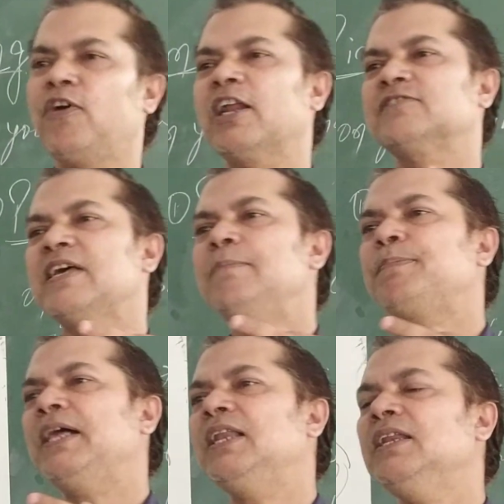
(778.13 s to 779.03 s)
For
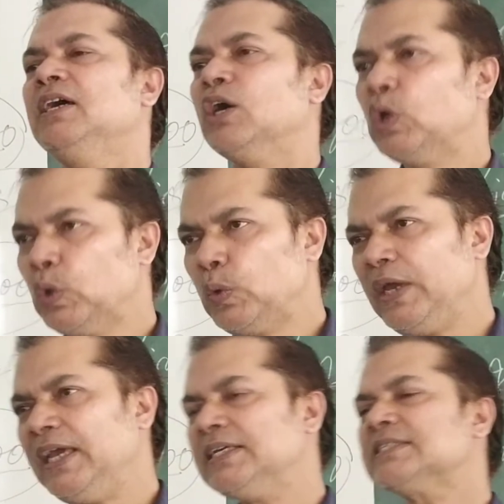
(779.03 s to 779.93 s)
example, who
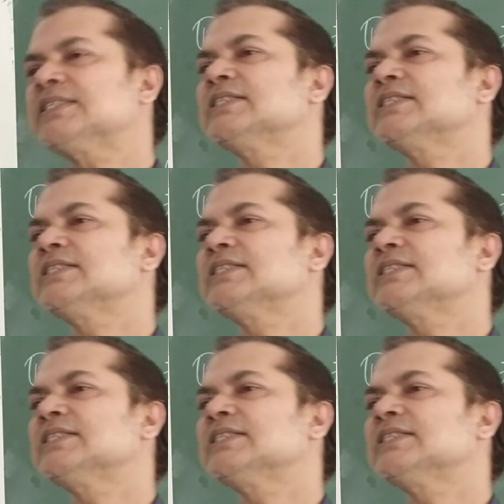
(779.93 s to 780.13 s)
is,